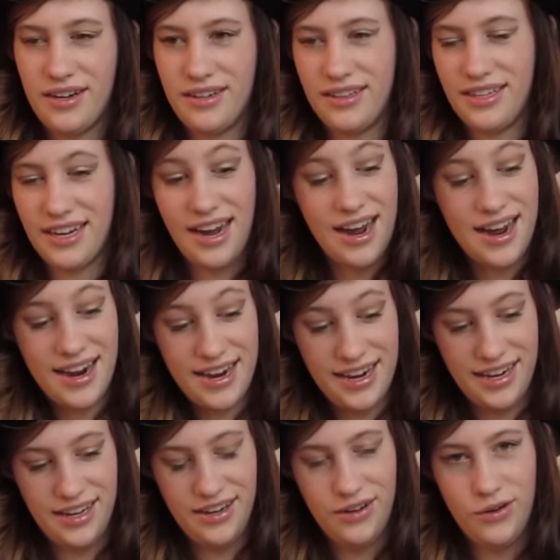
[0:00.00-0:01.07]
the
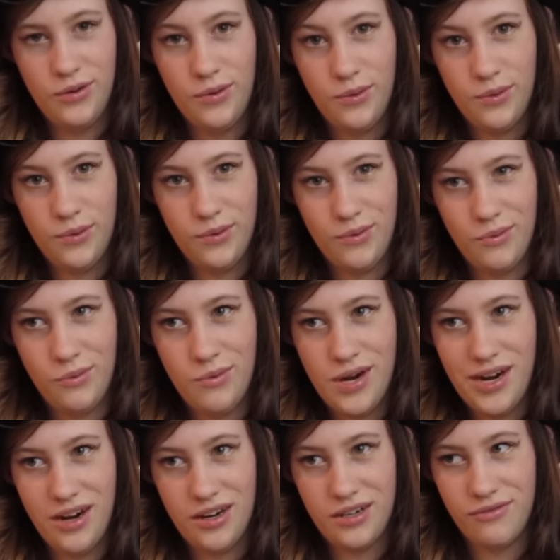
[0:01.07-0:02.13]
guy who
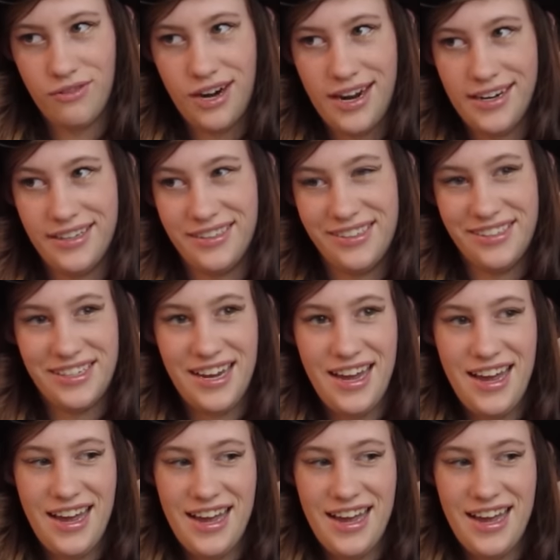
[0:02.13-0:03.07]
we aren't friends,